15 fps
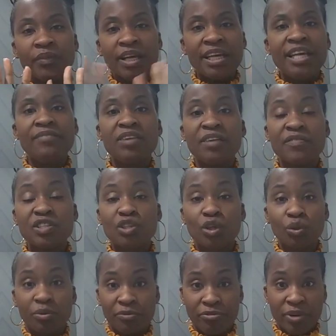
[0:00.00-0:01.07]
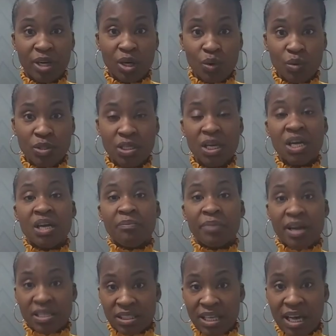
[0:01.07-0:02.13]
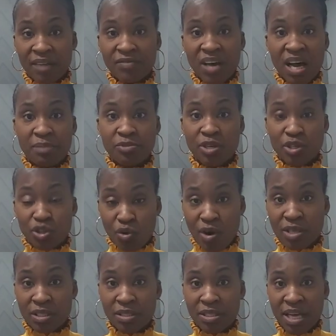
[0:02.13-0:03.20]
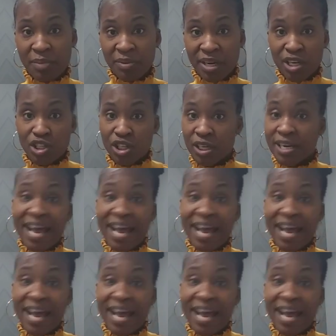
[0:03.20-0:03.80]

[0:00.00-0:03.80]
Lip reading: even if it's gluten-free oats, because a lot of times there's cross-contamination.